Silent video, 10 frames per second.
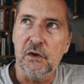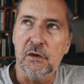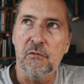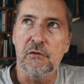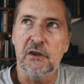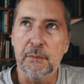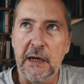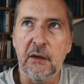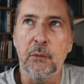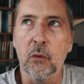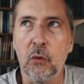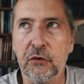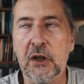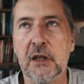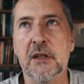respectable
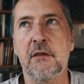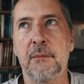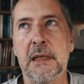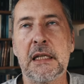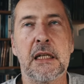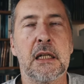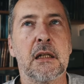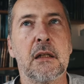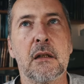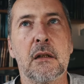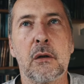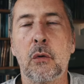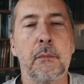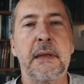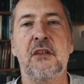alternative media, who
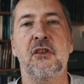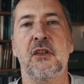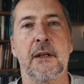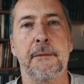will mention it.